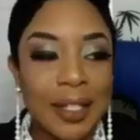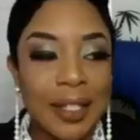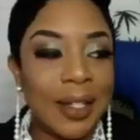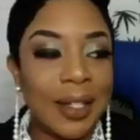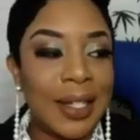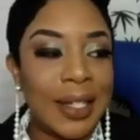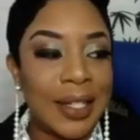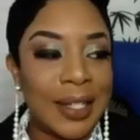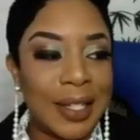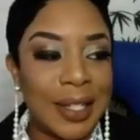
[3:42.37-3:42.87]
to
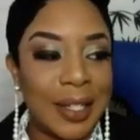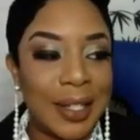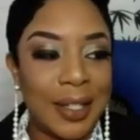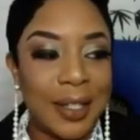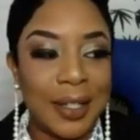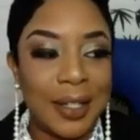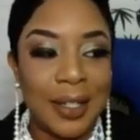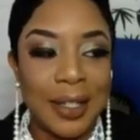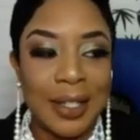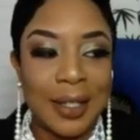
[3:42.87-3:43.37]
listen
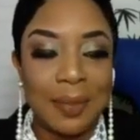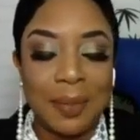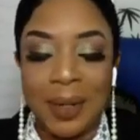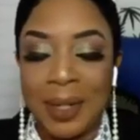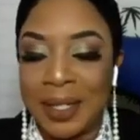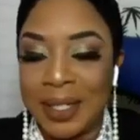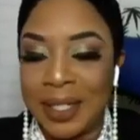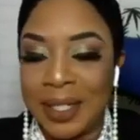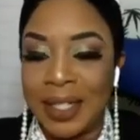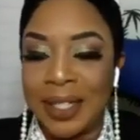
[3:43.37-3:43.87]
to this
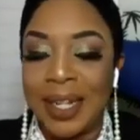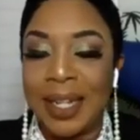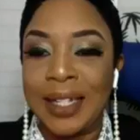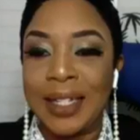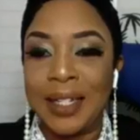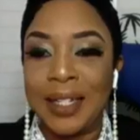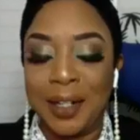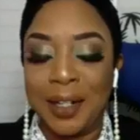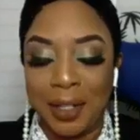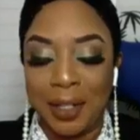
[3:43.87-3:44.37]
message. I
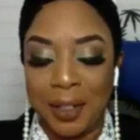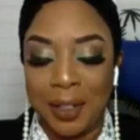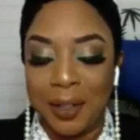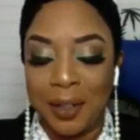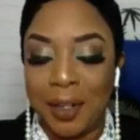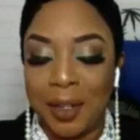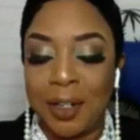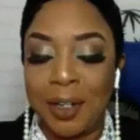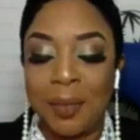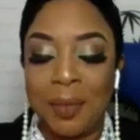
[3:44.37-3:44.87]
tell you,
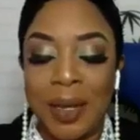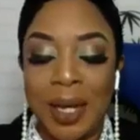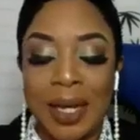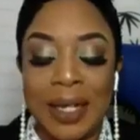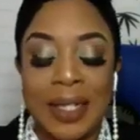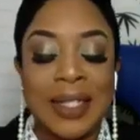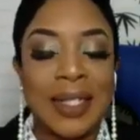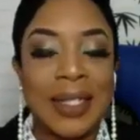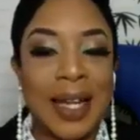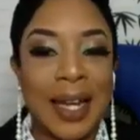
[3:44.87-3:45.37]
you're going to be
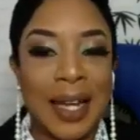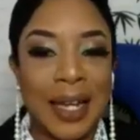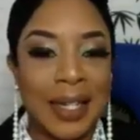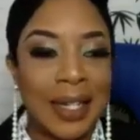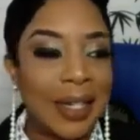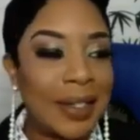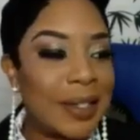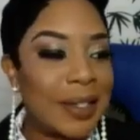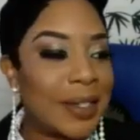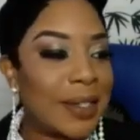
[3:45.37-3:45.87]

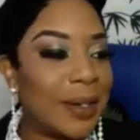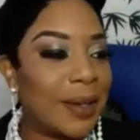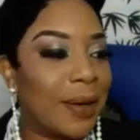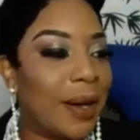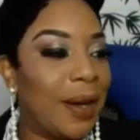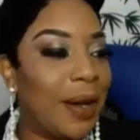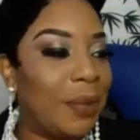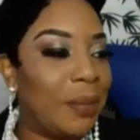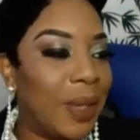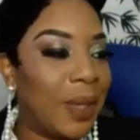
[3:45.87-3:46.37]
excited. So
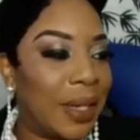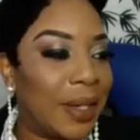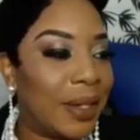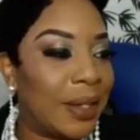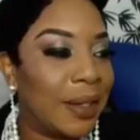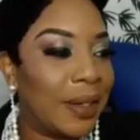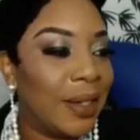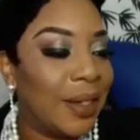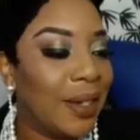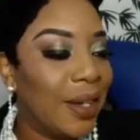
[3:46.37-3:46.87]
come
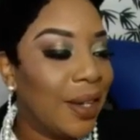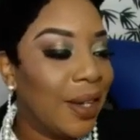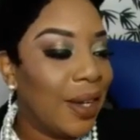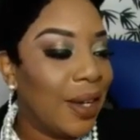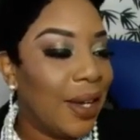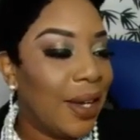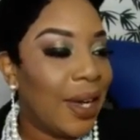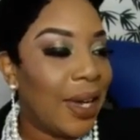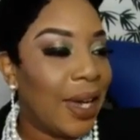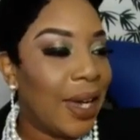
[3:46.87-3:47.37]
in
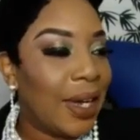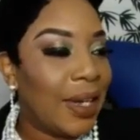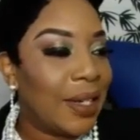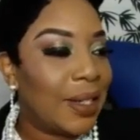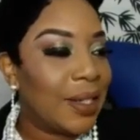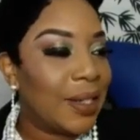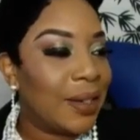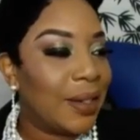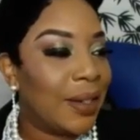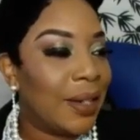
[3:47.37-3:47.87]

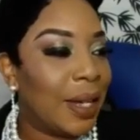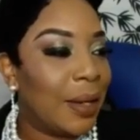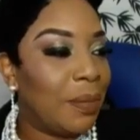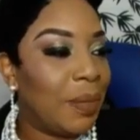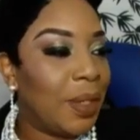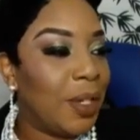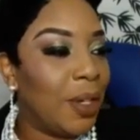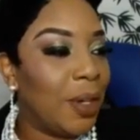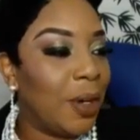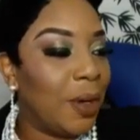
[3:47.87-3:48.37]
and let
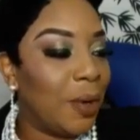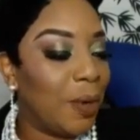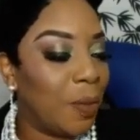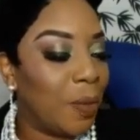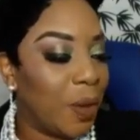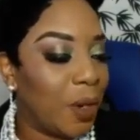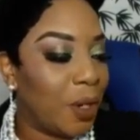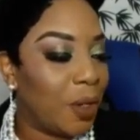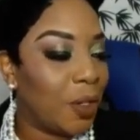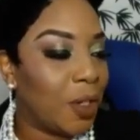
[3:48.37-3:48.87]
me know
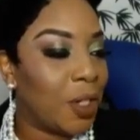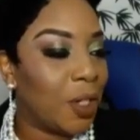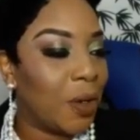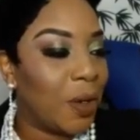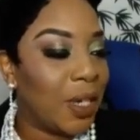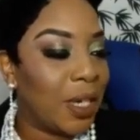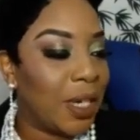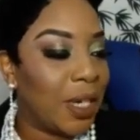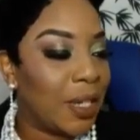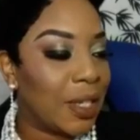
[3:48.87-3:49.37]
where you're
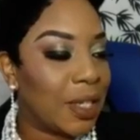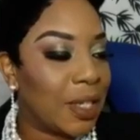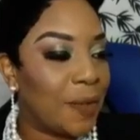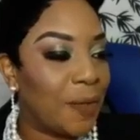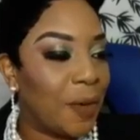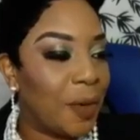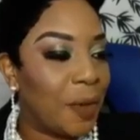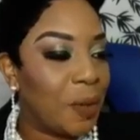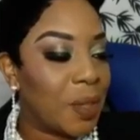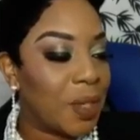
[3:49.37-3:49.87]
joining us
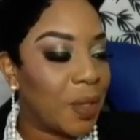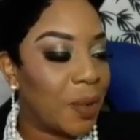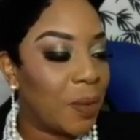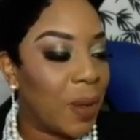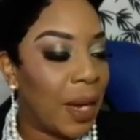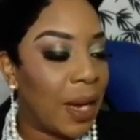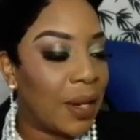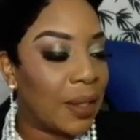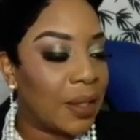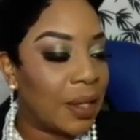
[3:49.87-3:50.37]
from.
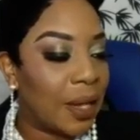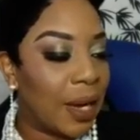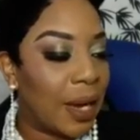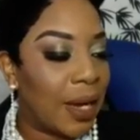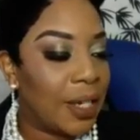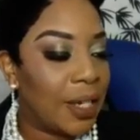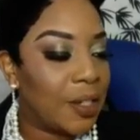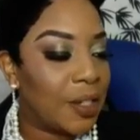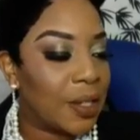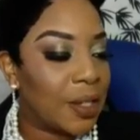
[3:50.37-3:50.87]
So Arthie,
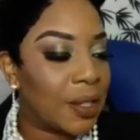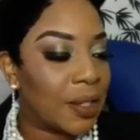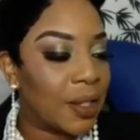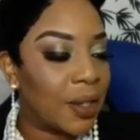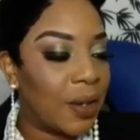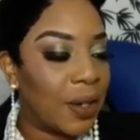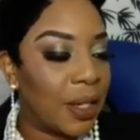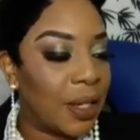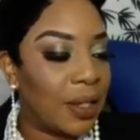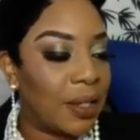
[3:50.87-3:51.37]
I just
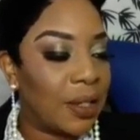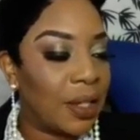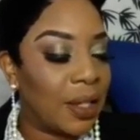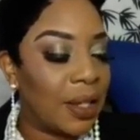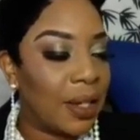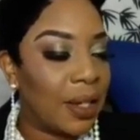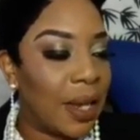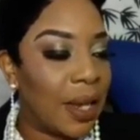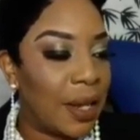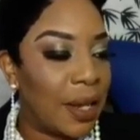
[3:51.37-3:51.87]
started the
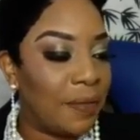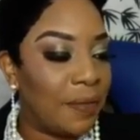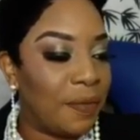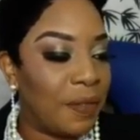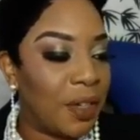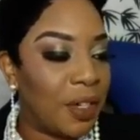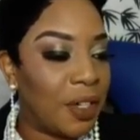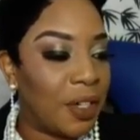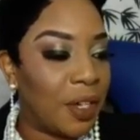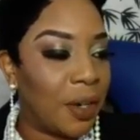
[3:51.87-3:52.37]
live
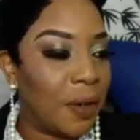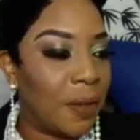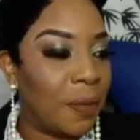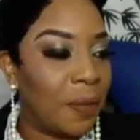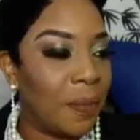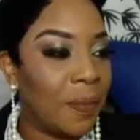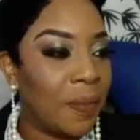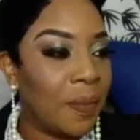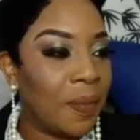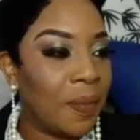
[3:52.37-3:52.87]
video